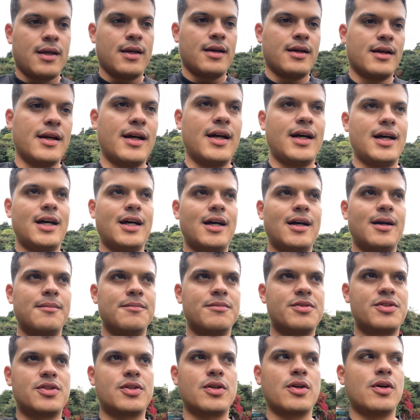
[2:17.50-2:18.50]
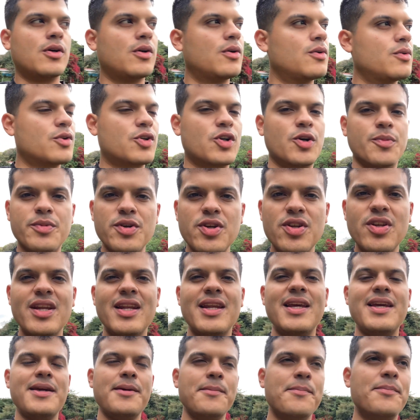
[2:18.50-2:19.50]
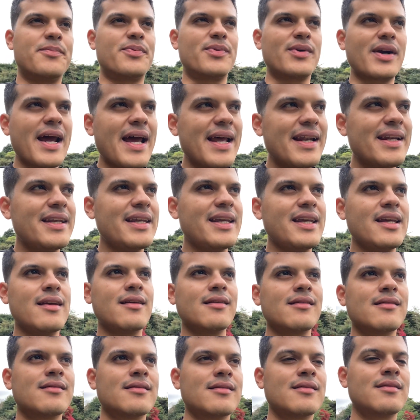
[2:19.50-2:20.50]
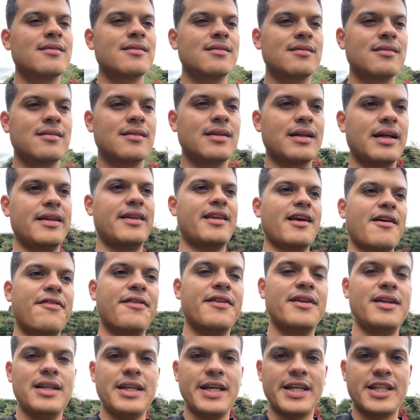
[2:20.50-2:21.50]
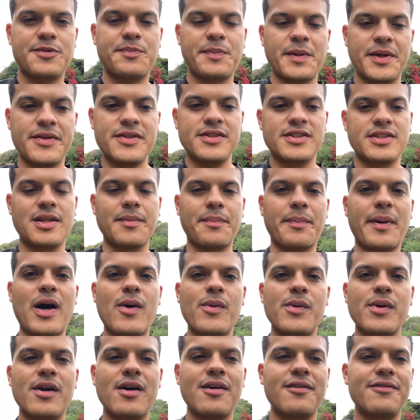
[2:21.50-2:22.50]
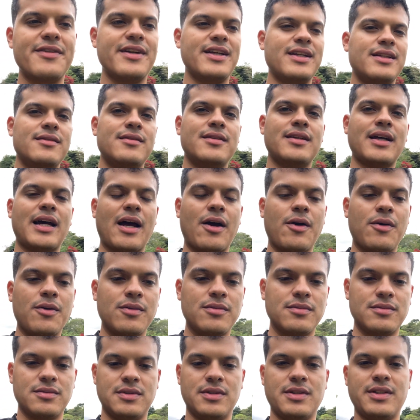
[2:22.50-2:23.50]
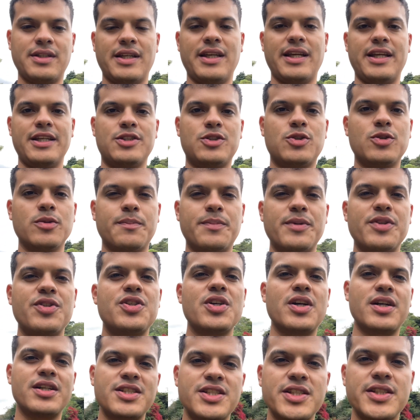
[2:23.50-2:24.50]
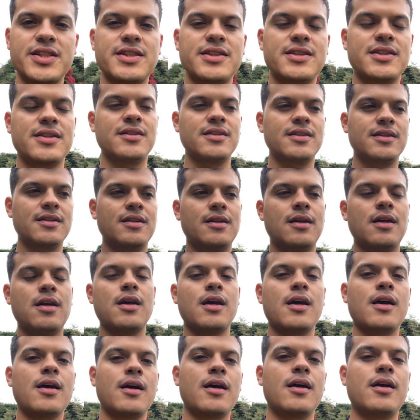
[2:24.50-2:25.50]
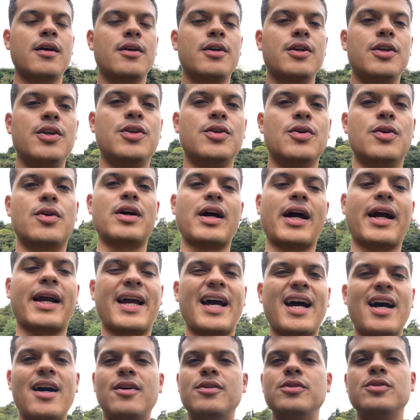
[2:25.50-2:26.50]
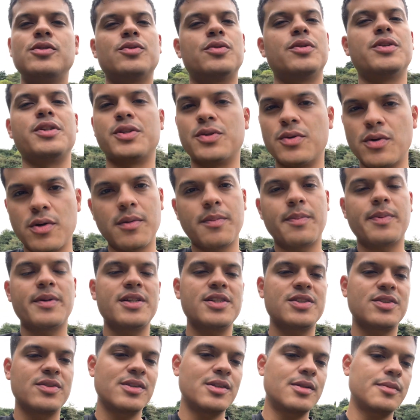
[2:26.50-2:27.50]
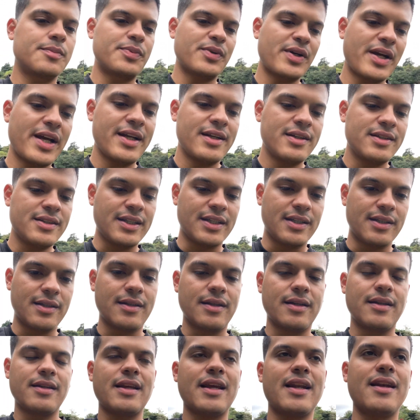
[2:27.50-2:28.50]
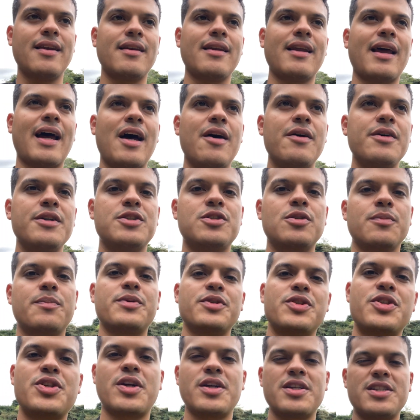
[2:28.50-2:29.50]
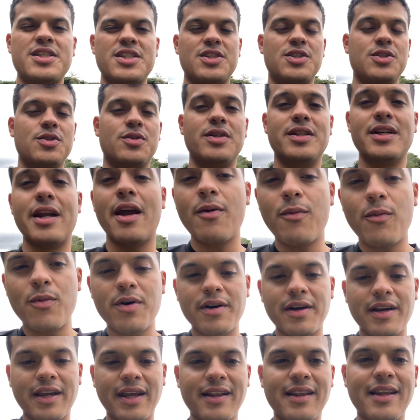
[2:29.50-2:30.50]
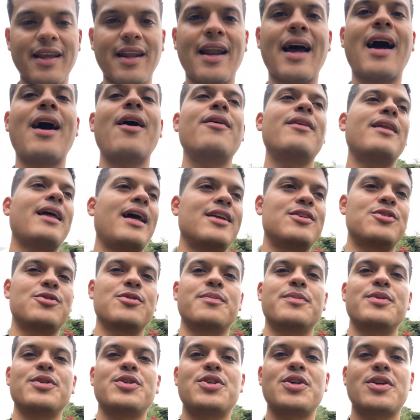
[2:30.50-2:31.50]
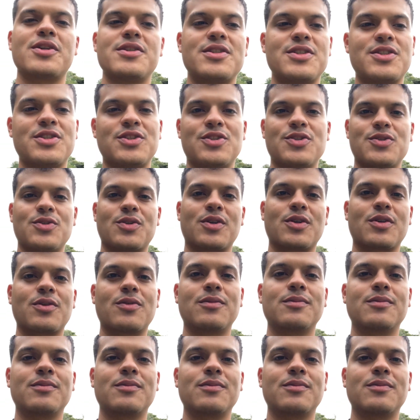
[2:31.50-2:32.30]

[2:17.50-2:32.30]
So community branding, I definitely experienced the power of it, how it supercharges your account or your personal brand, and then how it supercharges your network, and then how that supercharges your